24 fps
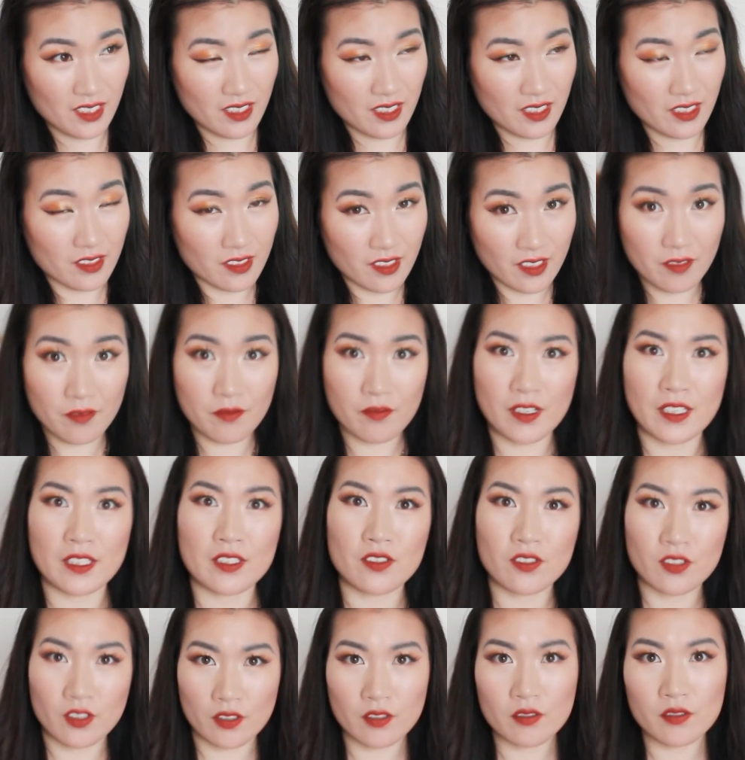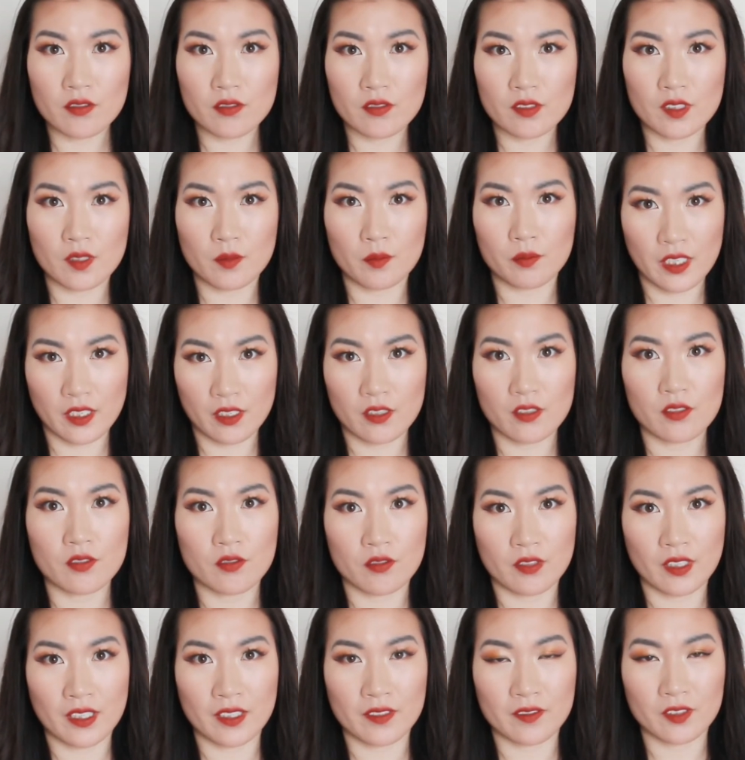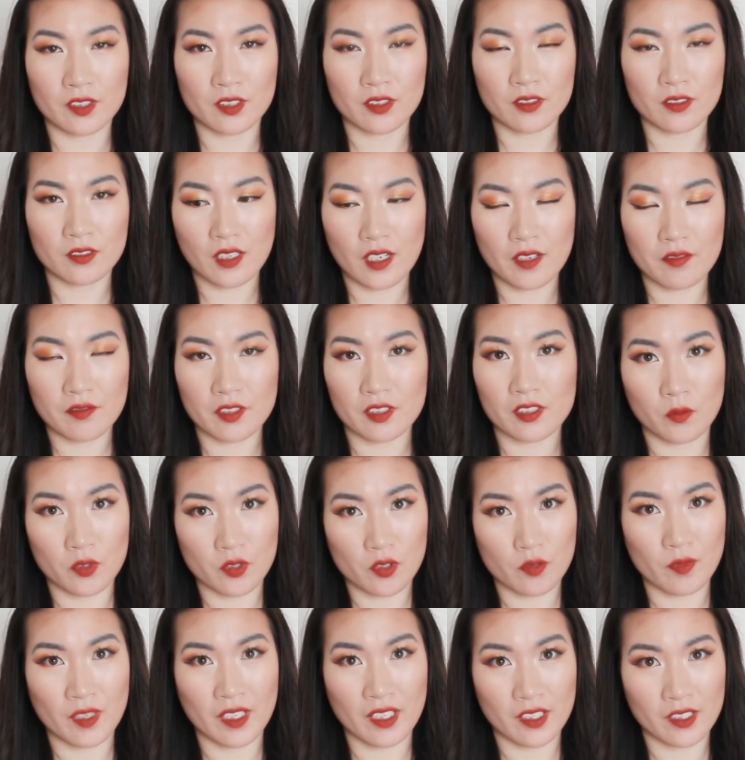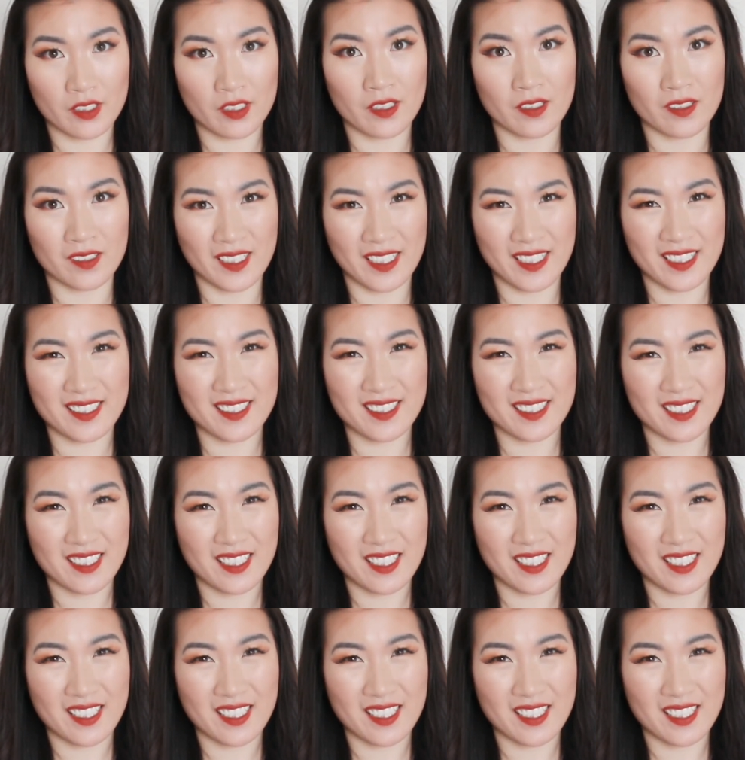And if I don't use a hair dryer after washing my hair at night,